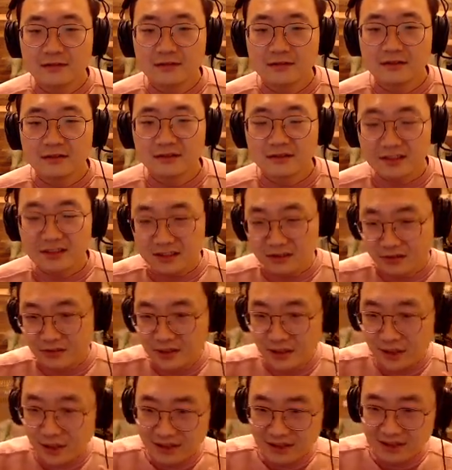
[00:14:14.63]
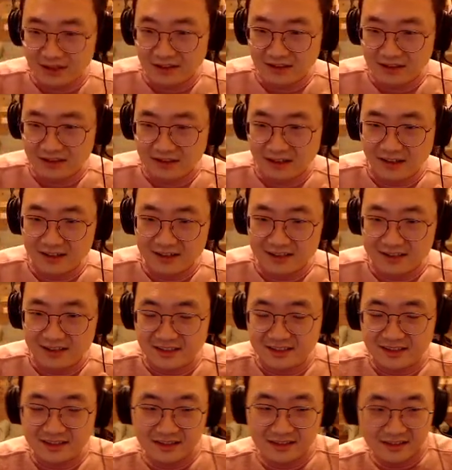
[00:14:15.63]
Disregarding the
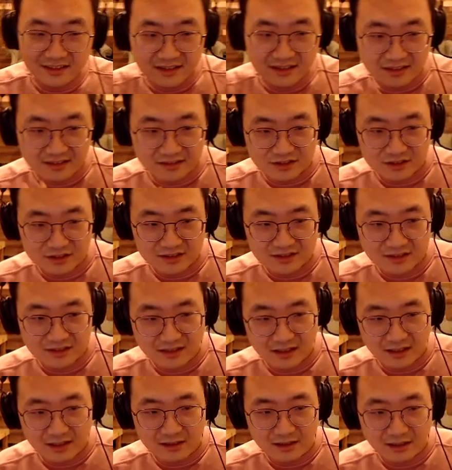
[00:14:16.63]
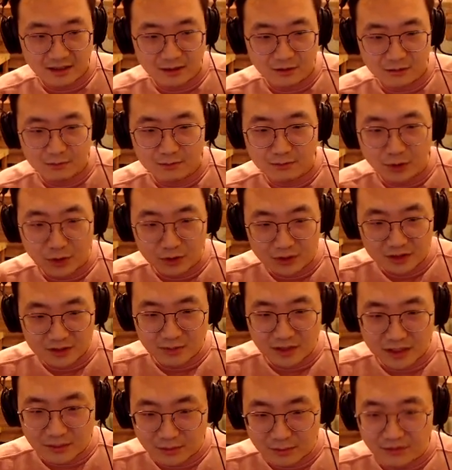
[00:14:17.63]
toxicity and just how most
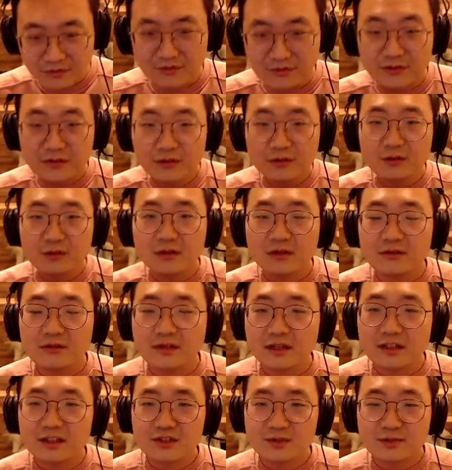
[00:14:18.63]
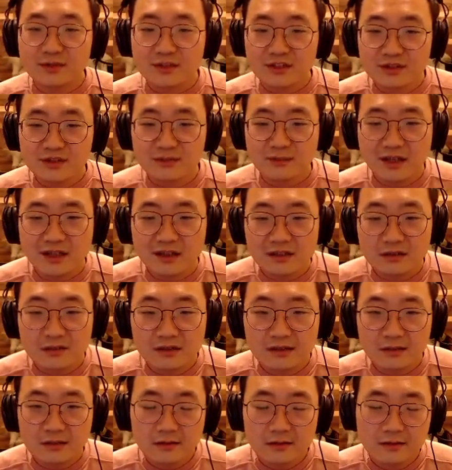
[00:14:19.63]
people view a Retribution
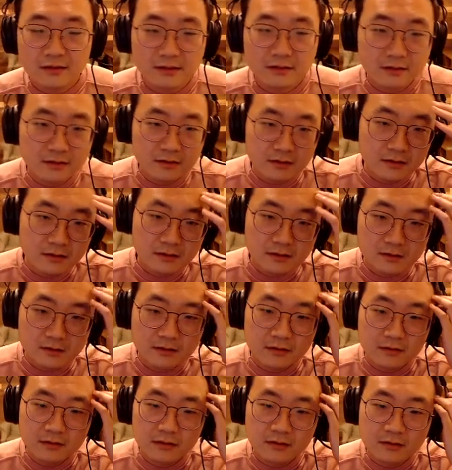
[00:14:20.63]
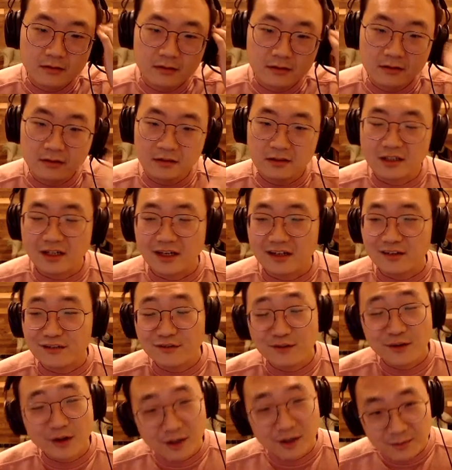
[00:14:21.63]
Paladin, you gotta
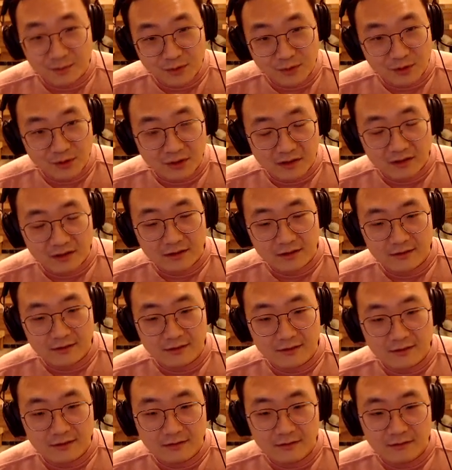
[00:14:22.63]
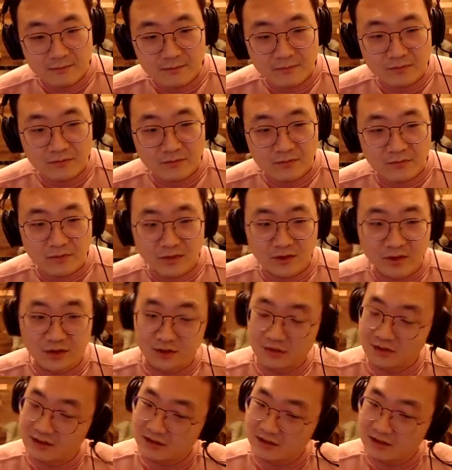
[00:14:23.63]
farm more. Yeah.